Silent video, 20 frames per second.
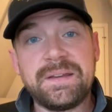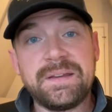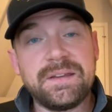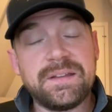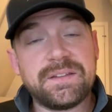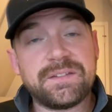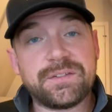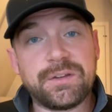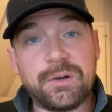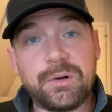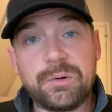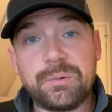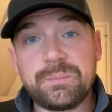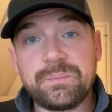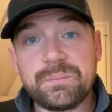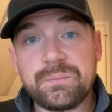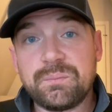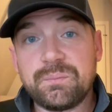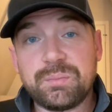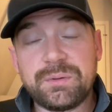
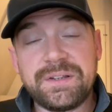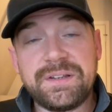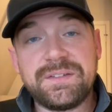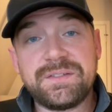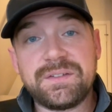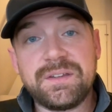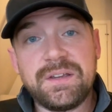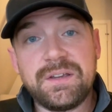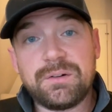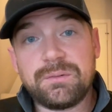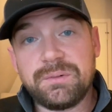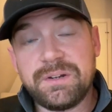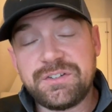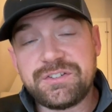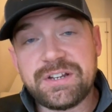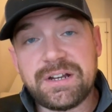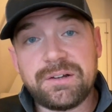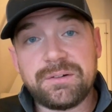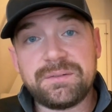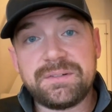So please reach
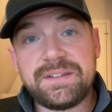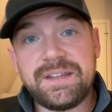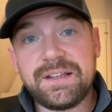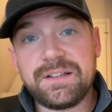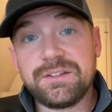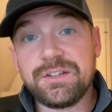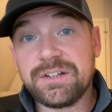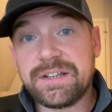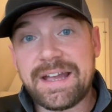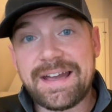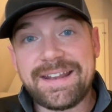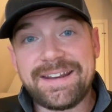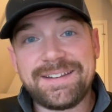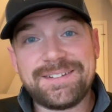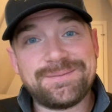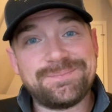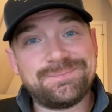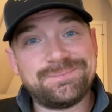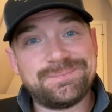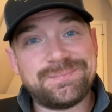out, take a look at
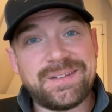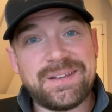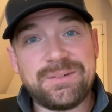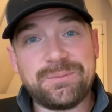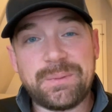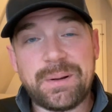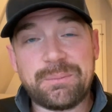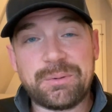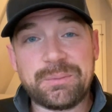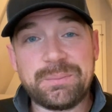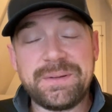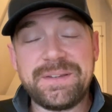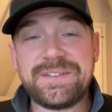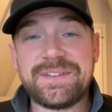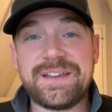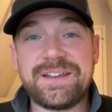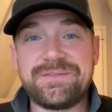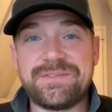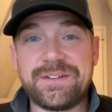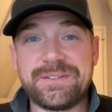it, and remember, be
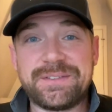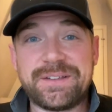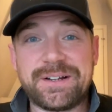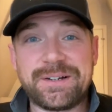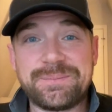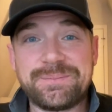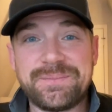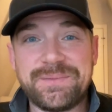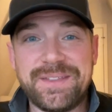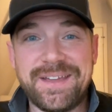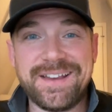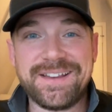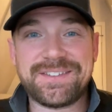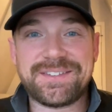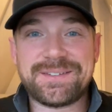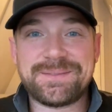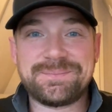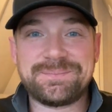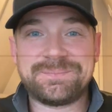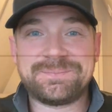safe out there. Thanks.